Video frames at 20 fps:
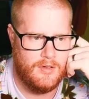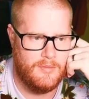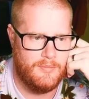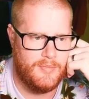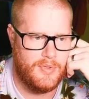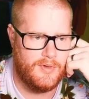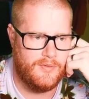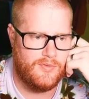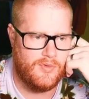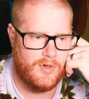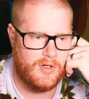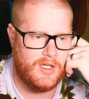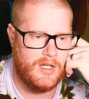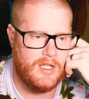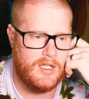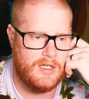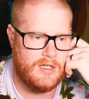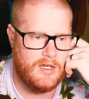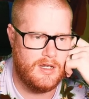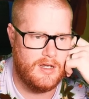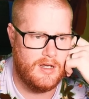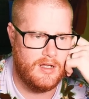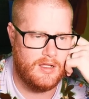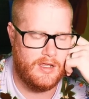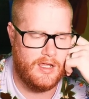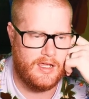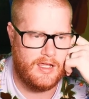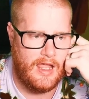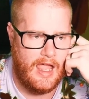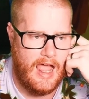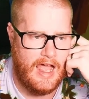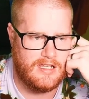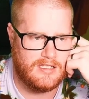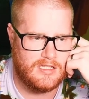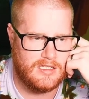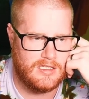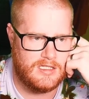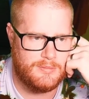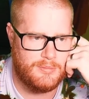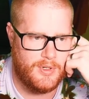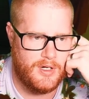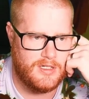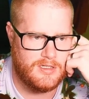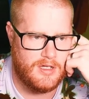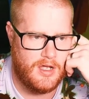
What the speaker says: But if we're getting, like, acid sprays